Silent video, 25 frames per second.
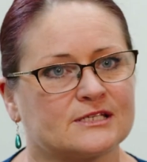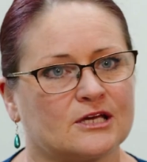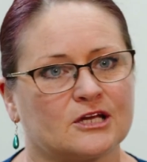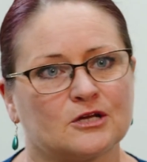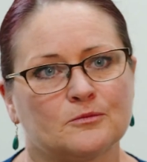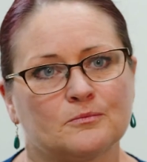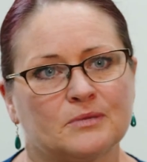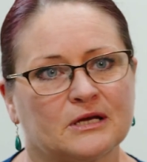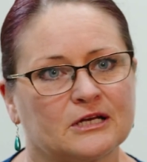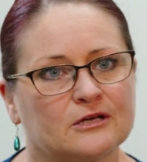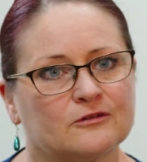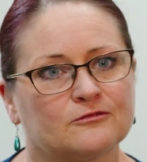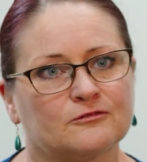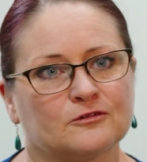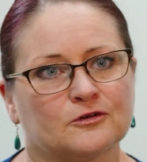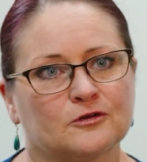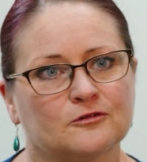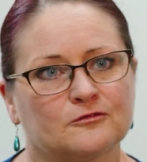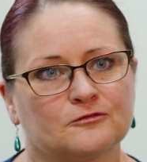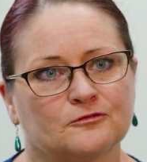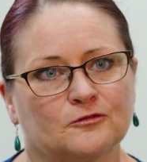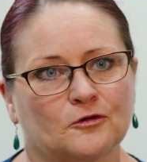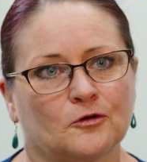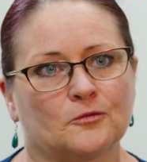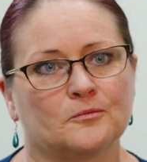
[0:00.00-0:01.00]
going to benefit
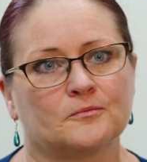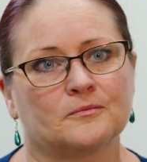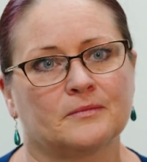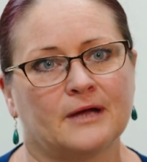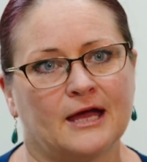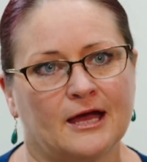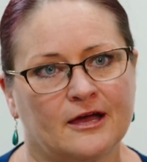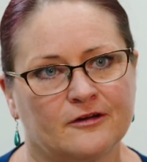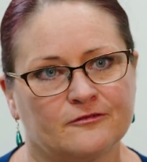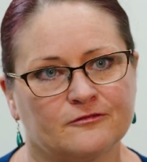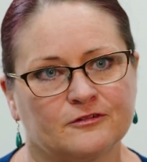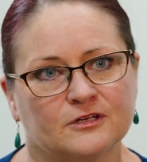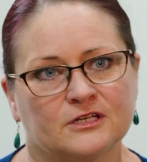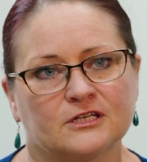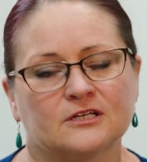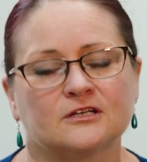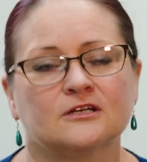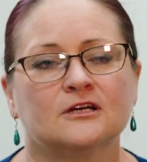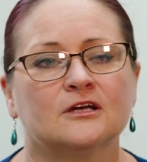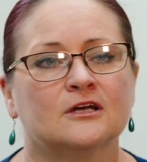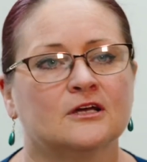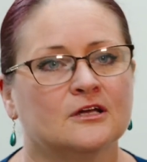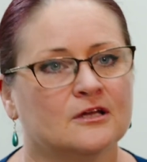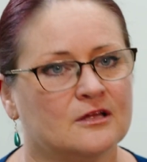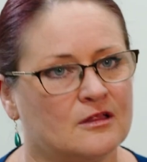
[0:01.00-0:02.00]
from having
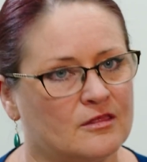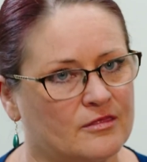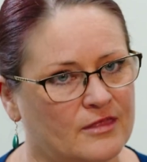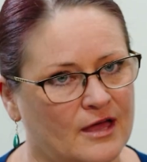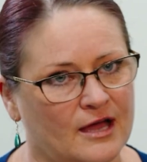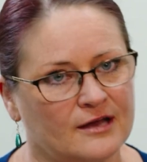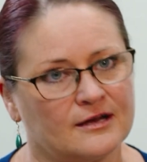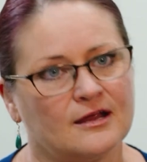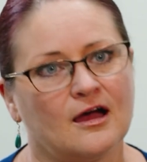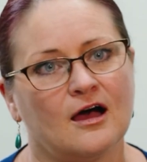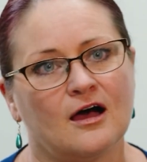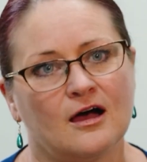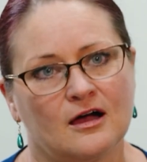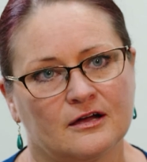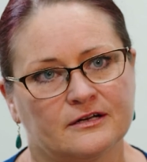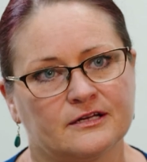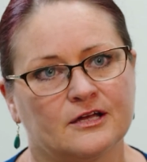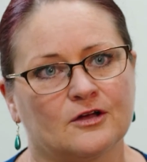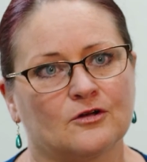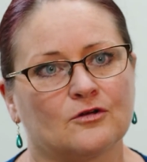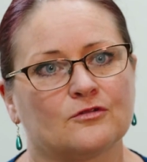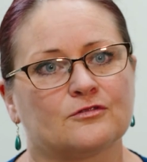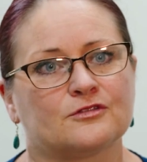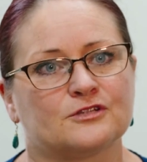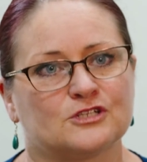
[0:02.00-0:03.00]
that heart
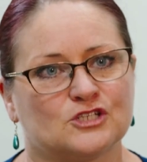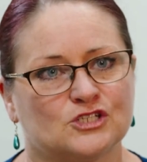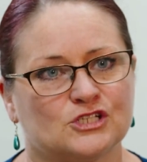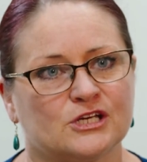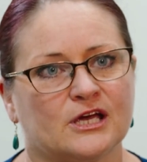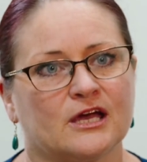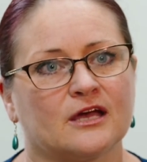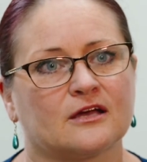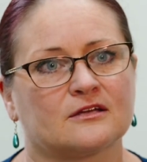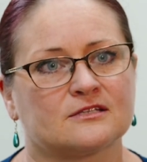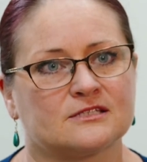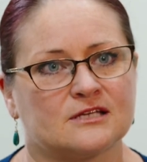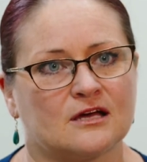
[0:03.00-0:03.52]
health check